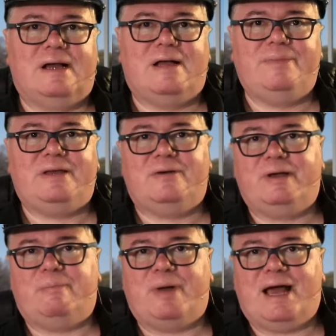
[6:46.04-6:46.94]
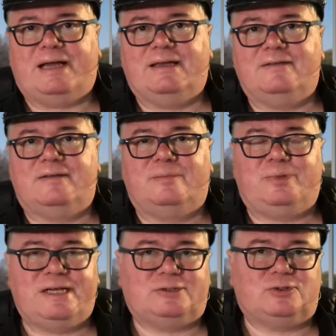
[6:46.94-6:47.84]
I'll be going back into the
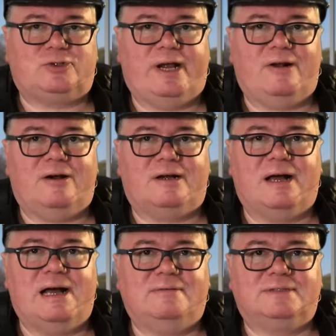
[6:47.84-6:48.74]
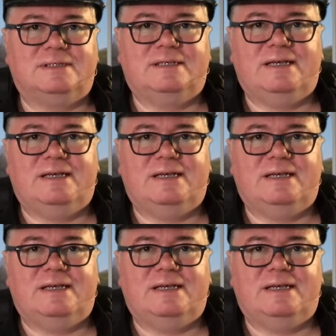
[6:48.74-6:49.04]
Blazor Train archives